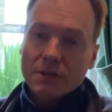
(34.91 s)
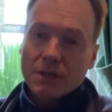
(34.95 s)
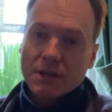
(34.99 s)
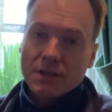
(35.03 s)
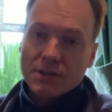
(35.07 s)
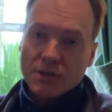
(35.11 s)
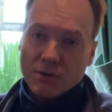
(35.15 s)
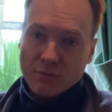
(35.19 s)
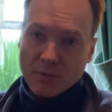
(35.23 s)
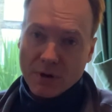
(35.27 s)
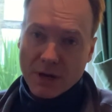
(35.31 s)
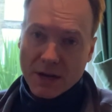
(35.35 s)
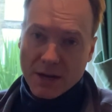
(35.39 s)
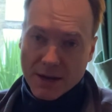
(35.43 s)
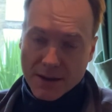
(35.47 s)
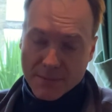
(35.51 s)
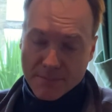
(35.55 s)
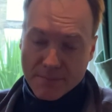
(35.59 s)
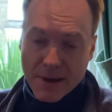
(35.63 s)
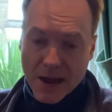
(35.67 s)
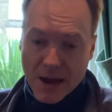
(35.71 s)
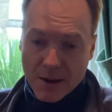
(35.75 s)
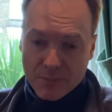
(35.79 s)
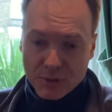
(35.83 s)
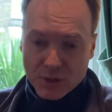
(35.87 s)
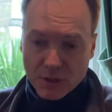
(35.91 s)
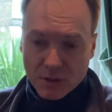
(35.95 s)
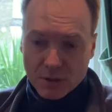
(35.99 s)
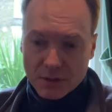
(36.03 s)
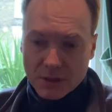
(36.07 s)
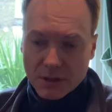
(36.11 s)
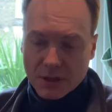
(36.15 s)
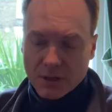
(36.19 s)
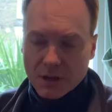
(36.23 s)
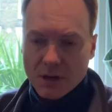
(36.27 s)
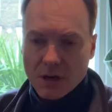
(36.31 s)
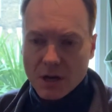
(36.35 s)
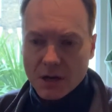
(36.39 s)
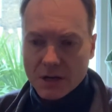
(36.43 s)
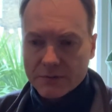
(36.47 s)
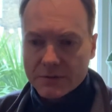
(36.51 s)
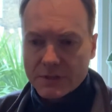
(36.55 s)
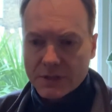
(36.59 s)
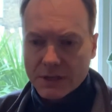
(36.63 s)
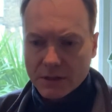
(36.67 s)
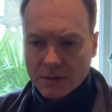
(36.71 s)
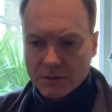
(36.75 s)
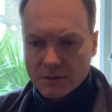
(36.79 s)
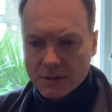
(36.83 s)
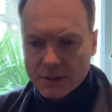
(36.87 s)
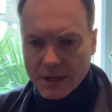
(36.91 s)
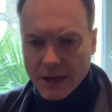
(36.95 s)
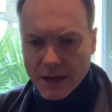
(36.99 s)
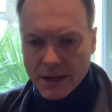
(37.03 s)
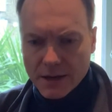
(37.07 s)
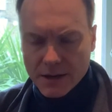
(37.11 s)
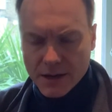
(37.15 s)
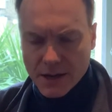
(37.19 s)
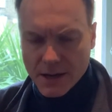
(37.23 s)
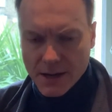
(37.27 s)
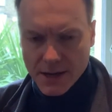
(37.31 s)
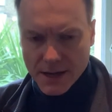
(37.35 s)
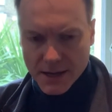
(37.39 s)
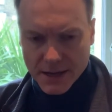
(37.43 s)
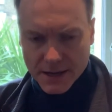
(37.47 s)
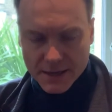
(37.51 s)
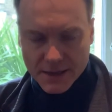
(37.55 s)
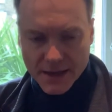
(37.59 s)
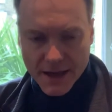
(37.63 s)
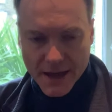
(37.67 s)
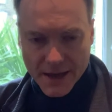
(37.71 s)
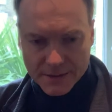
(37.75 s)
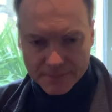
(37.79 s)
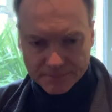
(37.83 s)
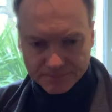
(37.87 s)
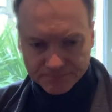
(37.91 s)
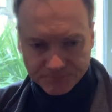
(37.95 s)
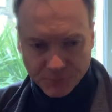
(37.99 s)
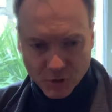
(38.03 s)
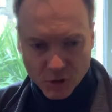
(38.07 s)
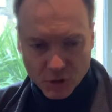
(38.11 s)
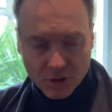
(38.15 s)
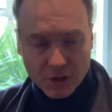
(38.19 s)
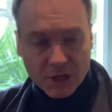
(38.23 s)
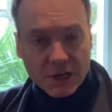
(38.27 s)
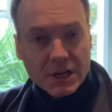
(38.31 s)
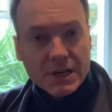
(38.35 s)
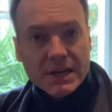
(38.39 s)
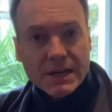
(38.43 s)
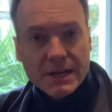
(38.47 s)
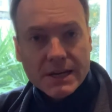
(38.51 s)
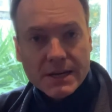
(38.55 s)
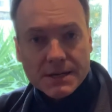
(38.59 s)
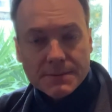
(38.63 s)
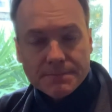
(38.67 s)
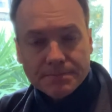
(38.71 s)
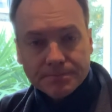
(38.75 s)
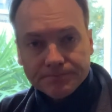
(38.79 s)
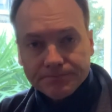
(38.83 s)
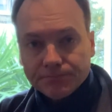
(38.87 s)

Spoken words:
because it really maps onto the kind of skill set that you're going to need